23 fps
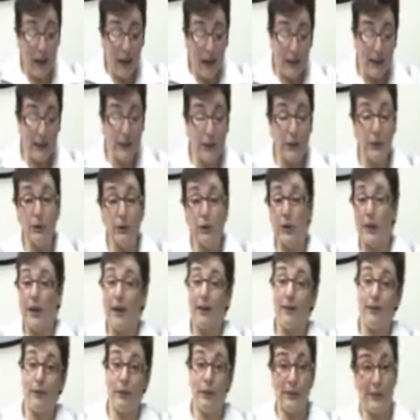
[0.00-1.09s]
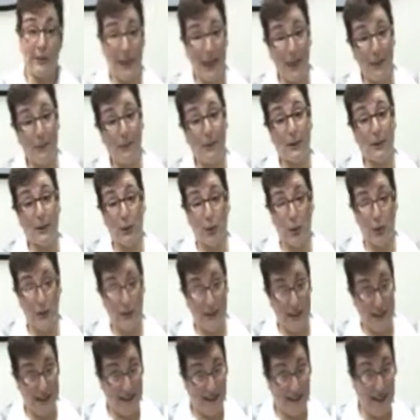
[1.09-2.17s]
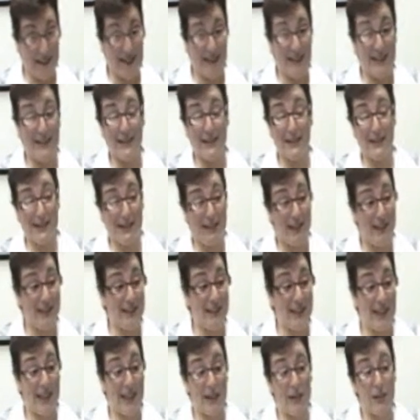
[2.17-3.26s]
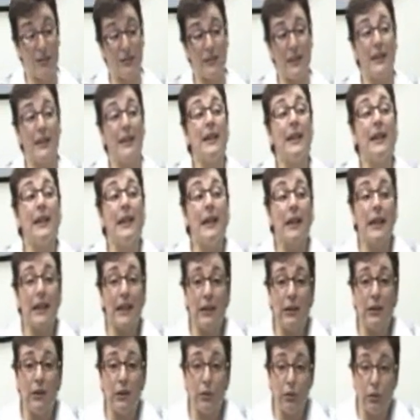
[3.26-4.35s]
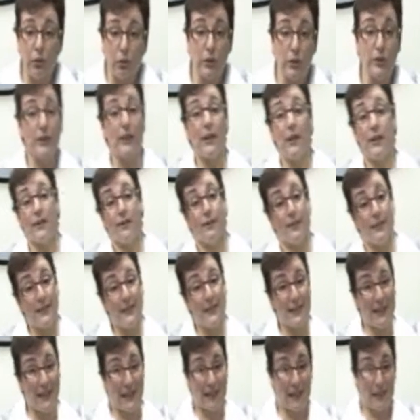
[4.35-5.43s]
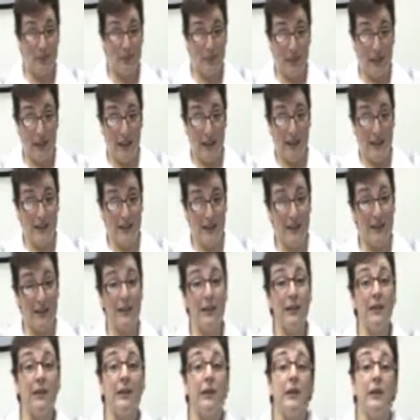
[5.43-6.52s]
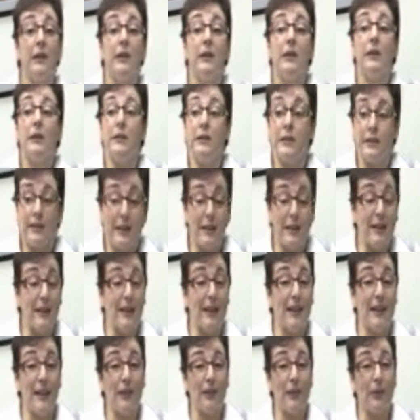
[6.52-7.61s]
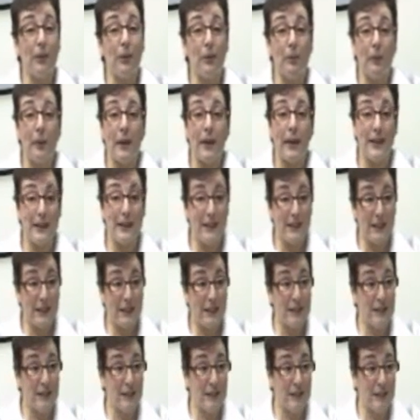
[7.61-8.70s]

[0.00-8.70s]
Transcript: And you should have your name and contact details in the footer of the second page, so that if your pages